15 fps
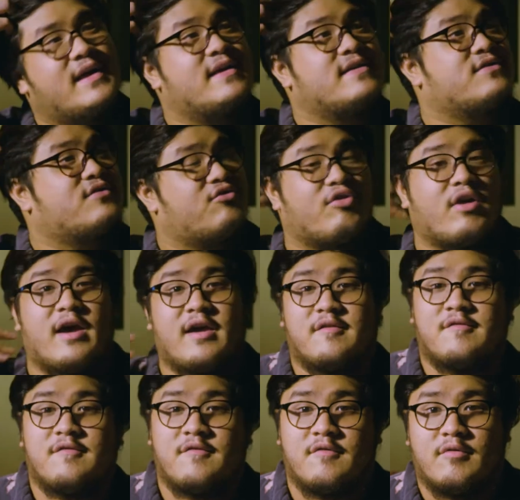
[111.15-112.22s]
is
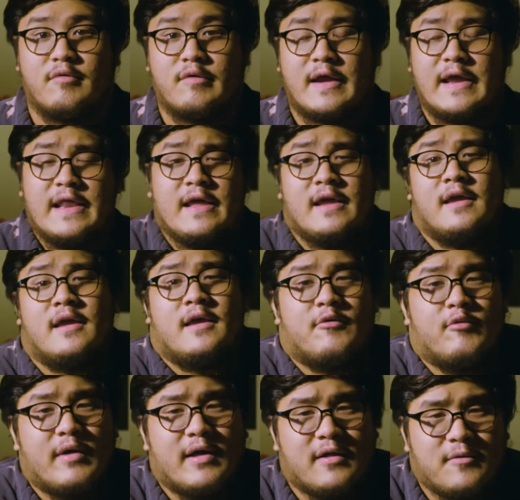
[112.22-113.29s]
drive, right?
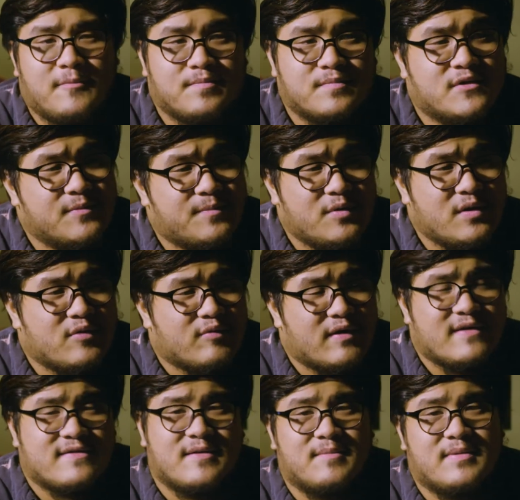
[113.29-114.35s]
Well, to put it
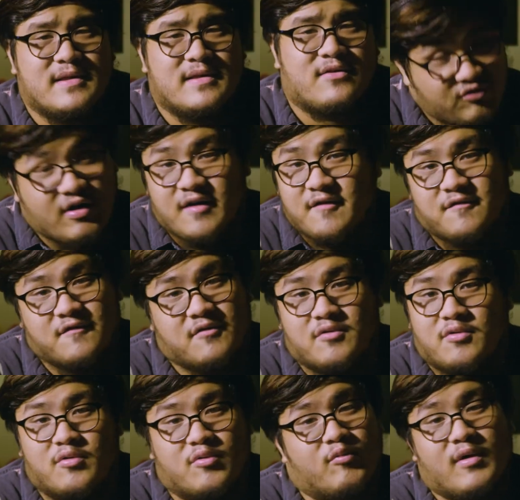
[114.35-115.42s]
very simply, drive
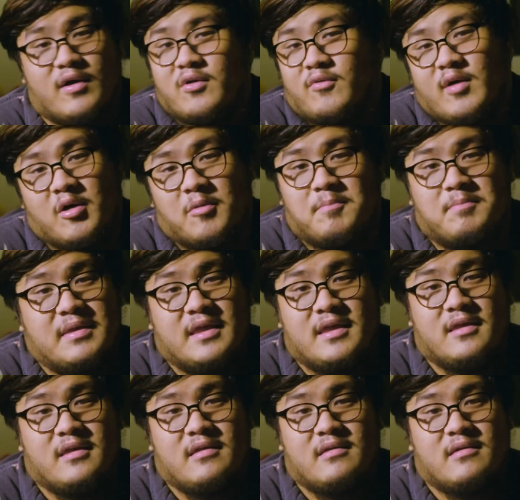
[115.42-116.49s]
could very well
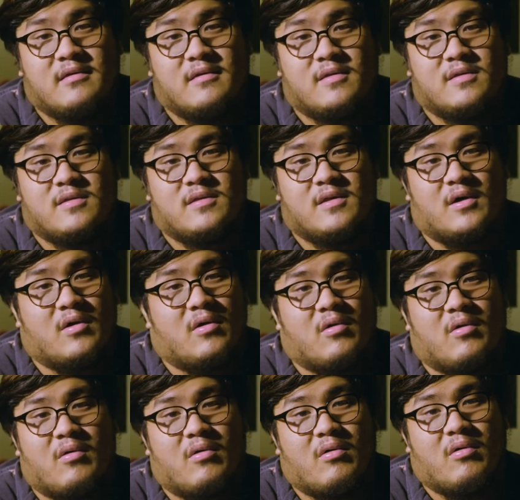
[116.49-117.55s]
be
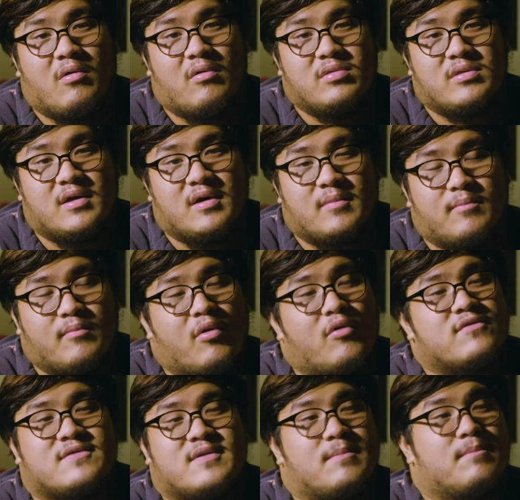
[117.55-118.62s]
the
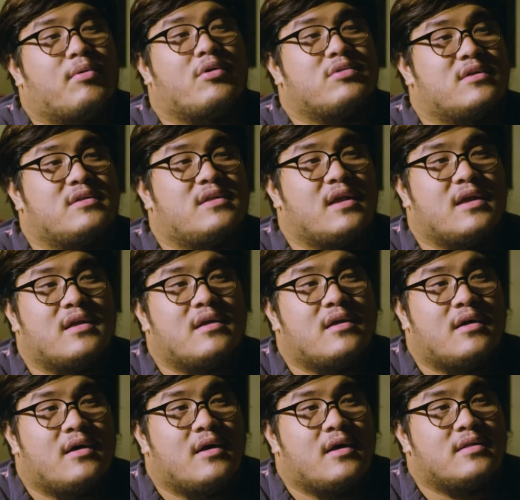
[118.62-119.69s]
most important thing
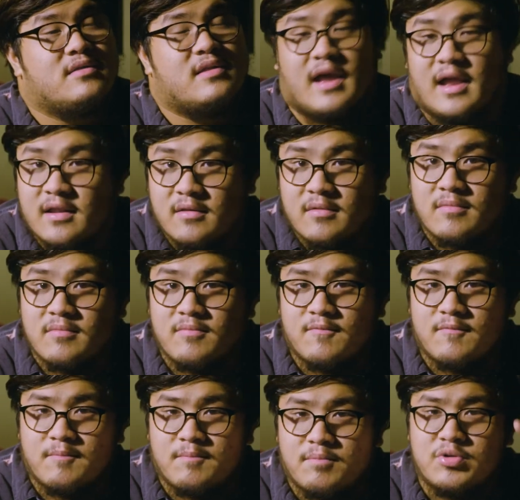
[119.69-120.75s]
that
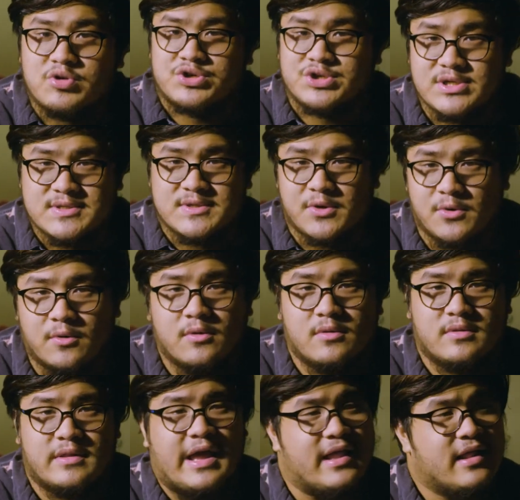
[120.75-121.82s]
pushes you,
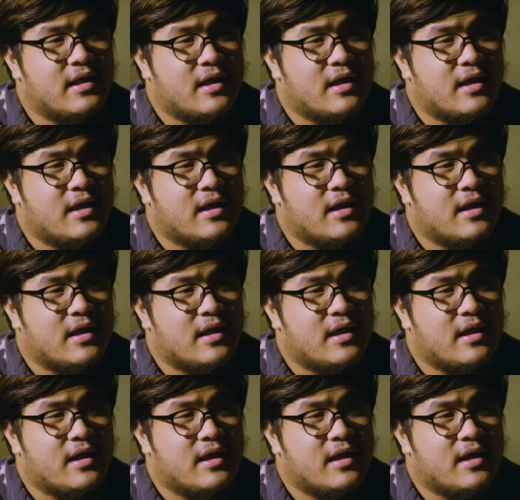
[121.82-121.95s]
that